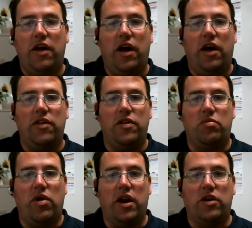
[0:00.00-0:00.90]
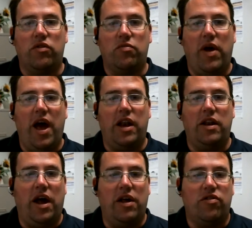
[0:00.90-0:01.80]
that the product was bad
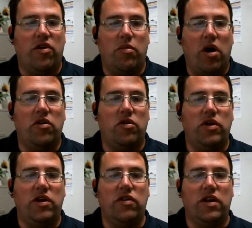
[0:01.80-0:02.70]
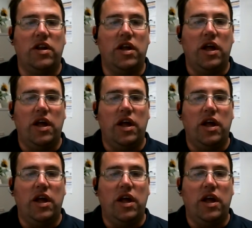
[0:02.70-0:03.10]
and not some other reason?